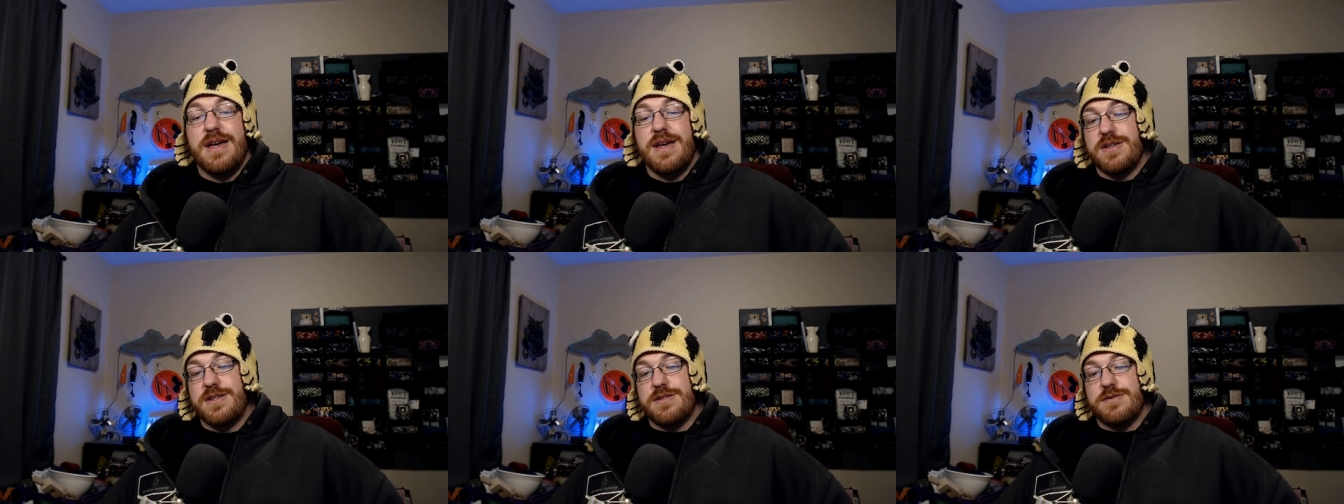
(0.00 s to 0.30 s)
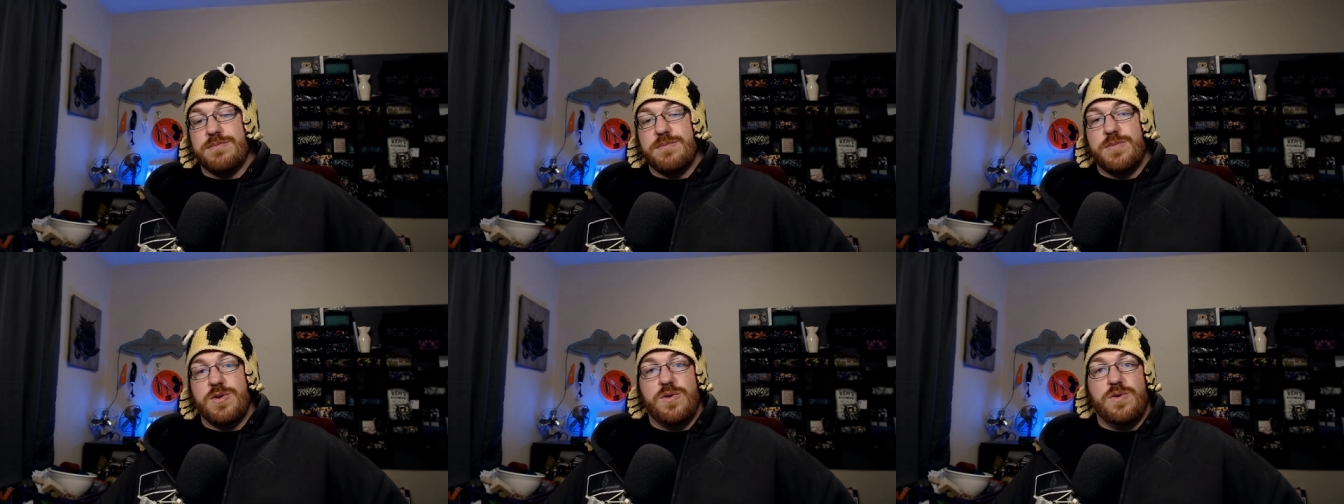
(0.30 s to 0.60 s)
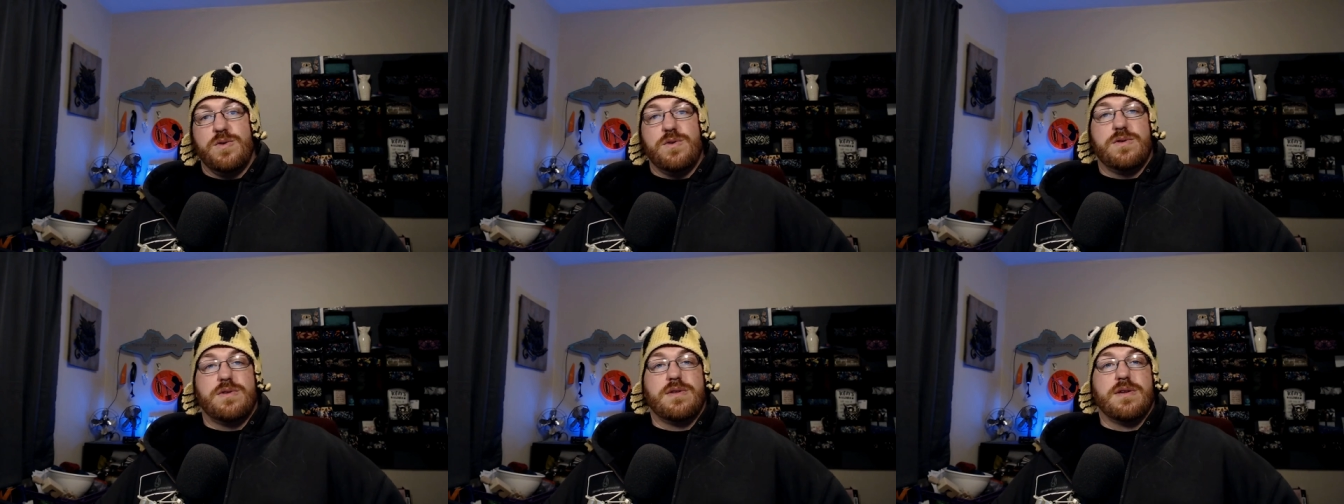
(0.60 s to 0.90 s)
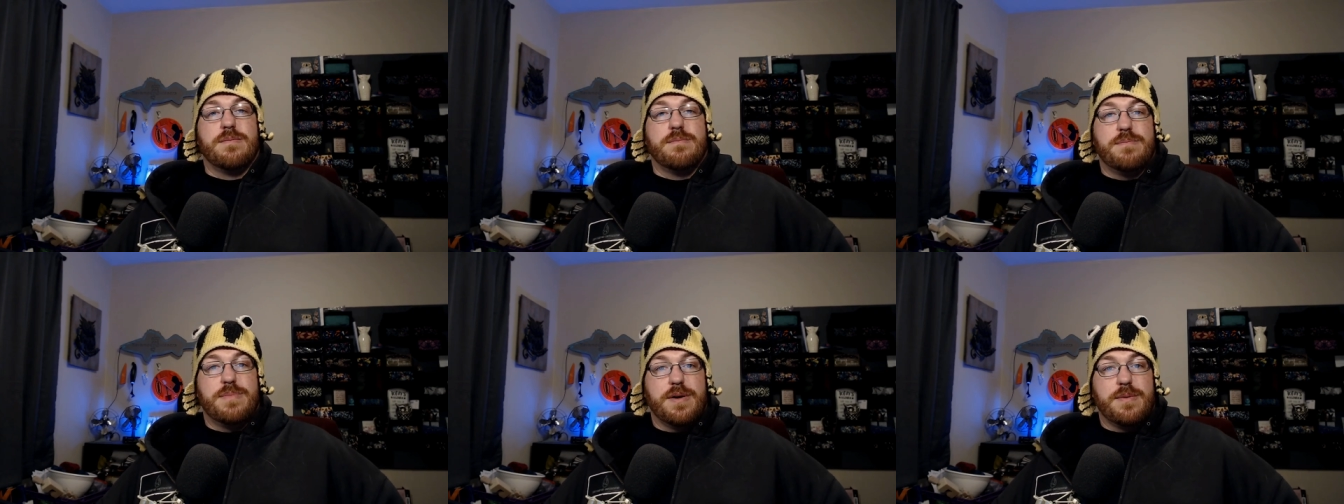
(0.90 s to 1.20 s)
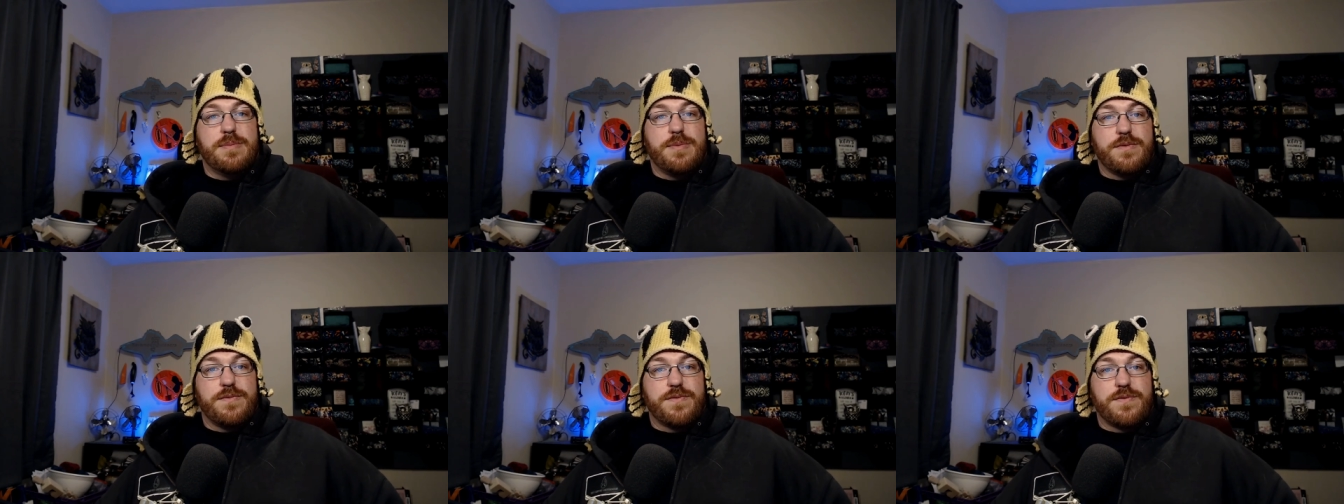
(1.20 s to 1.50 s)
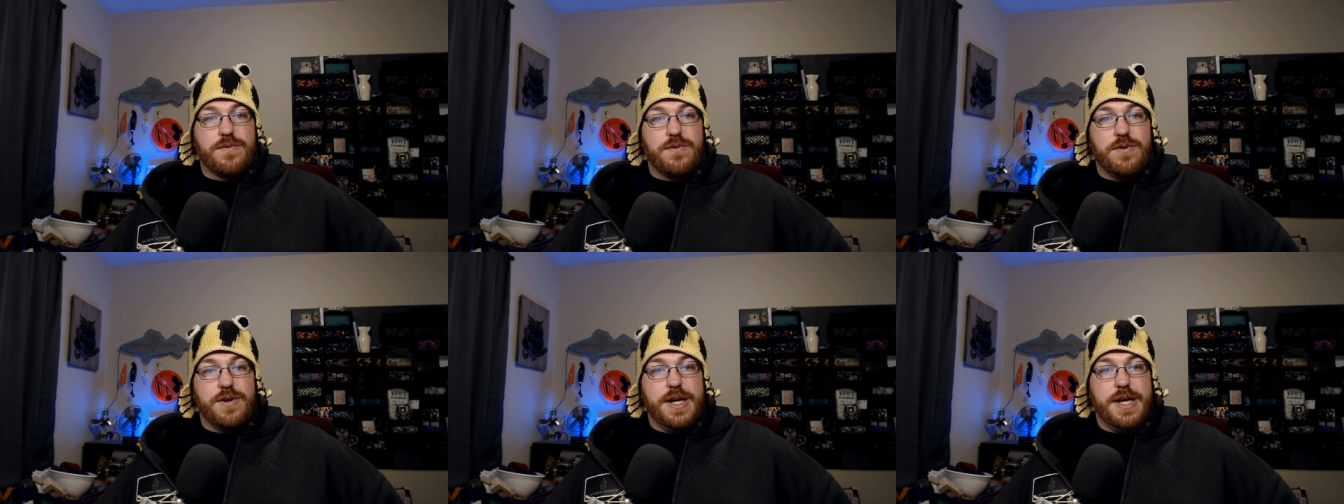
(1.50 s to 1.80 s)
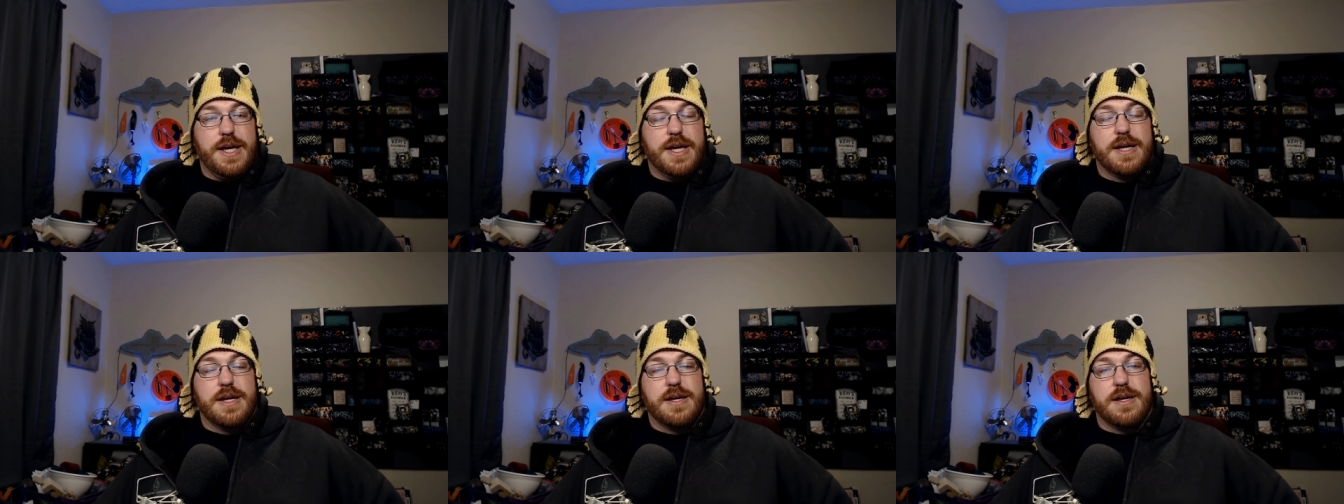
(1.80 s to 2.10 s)
smooth, bubble
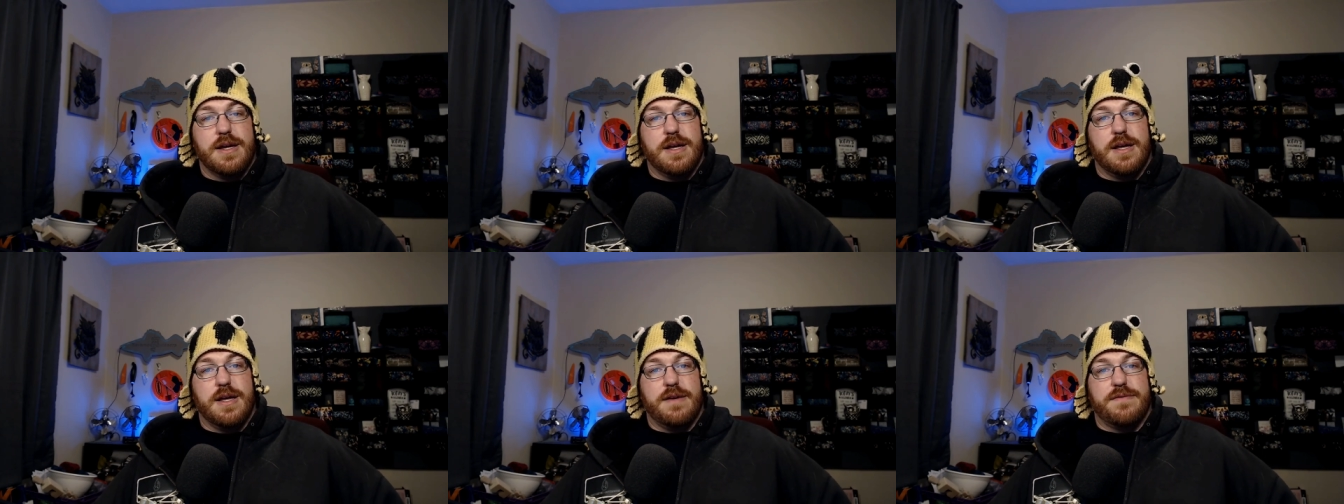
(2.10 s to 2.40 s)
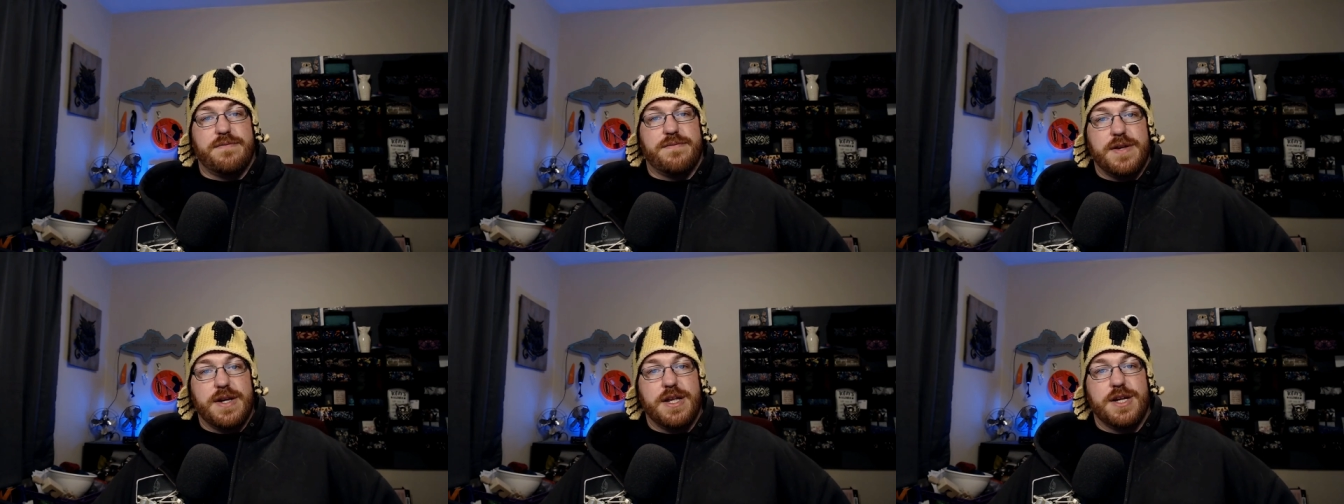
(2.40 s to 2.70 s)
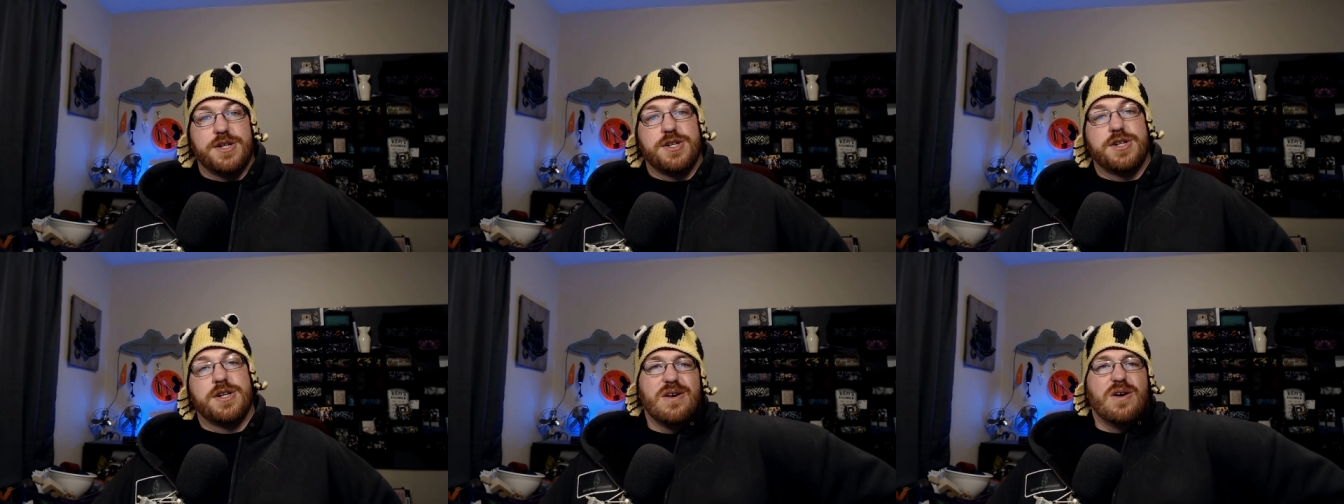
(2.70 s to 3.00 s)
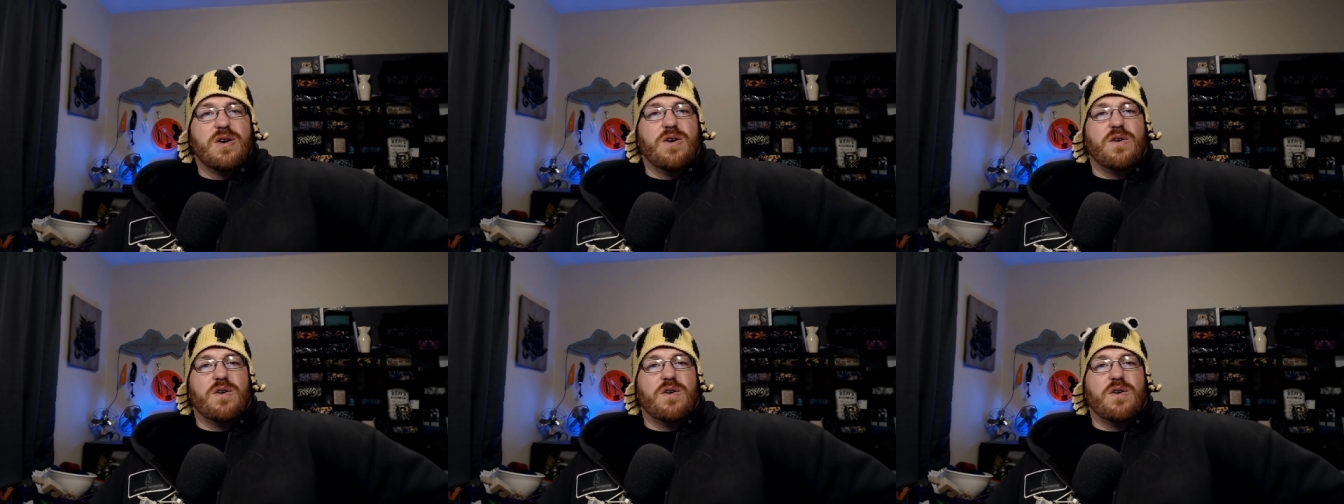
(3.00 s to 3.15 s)
free uh, finish.